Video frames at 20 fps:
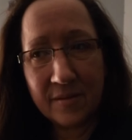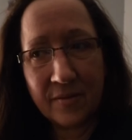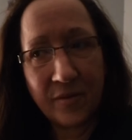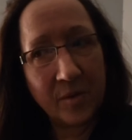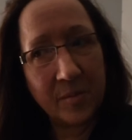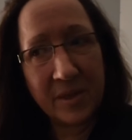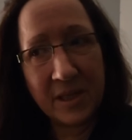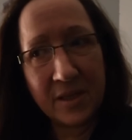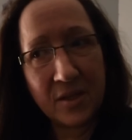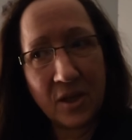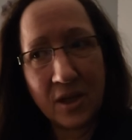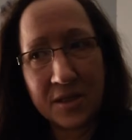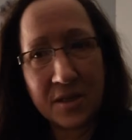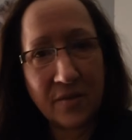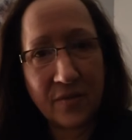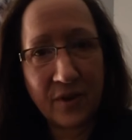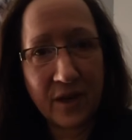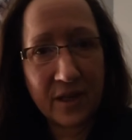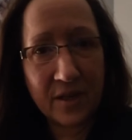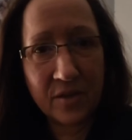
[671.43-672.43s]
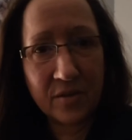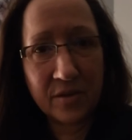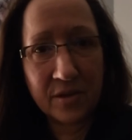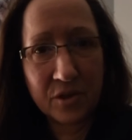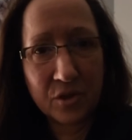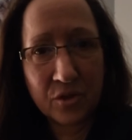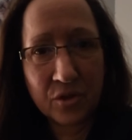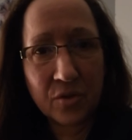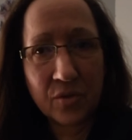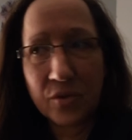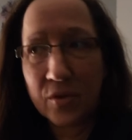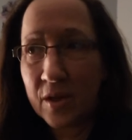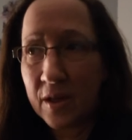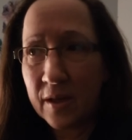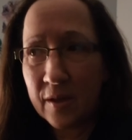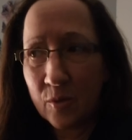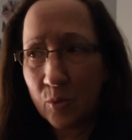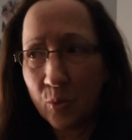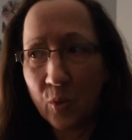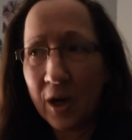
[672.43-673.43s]
For me not to find out the truth.
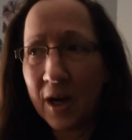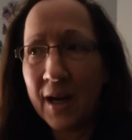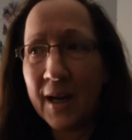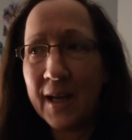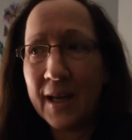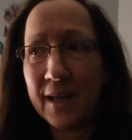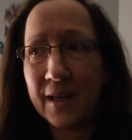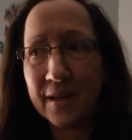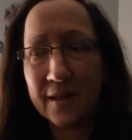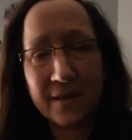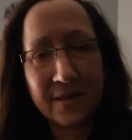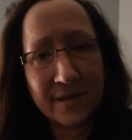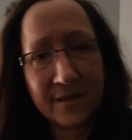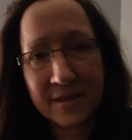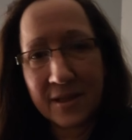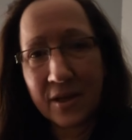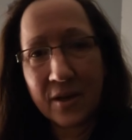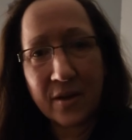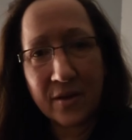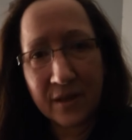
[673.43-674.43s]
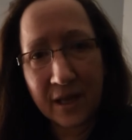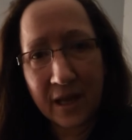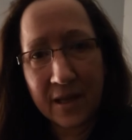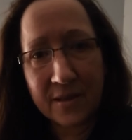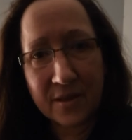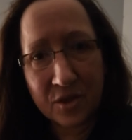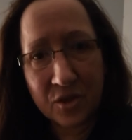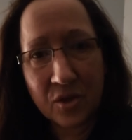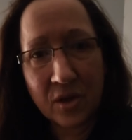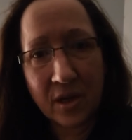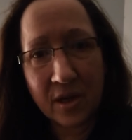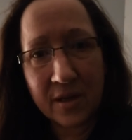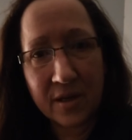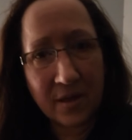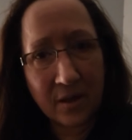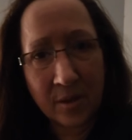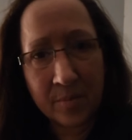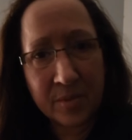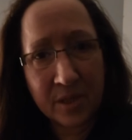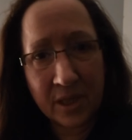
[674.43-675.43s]
Why is there that strong
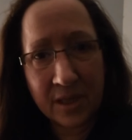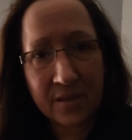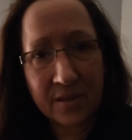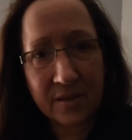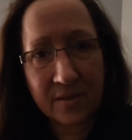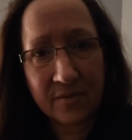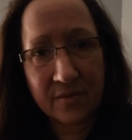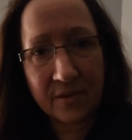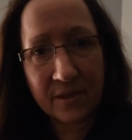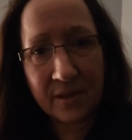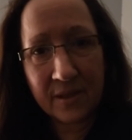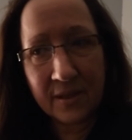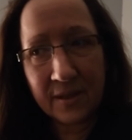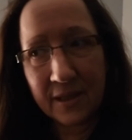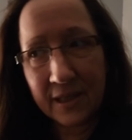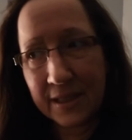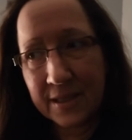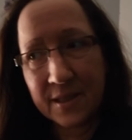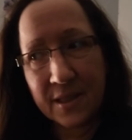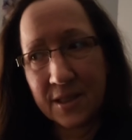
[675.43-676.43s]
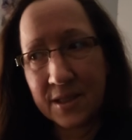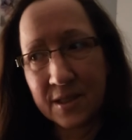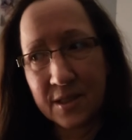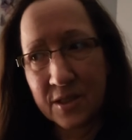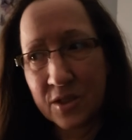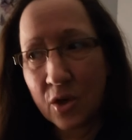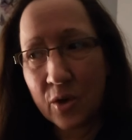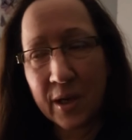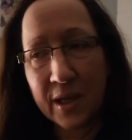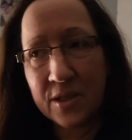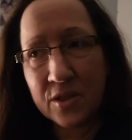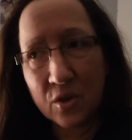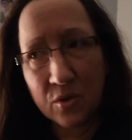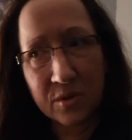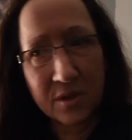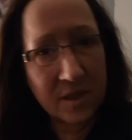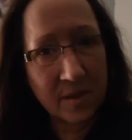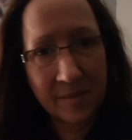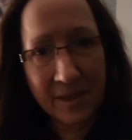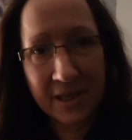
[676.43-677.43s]
objective? Is it so I
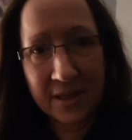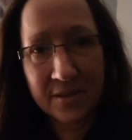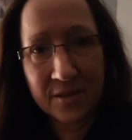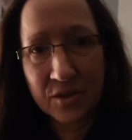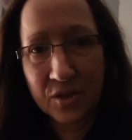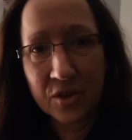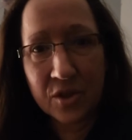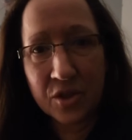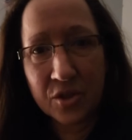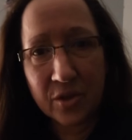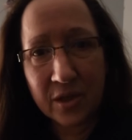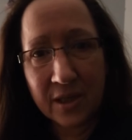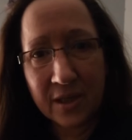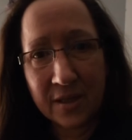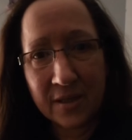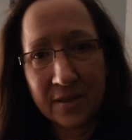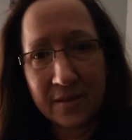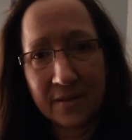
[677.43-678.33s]
don't demand surgery?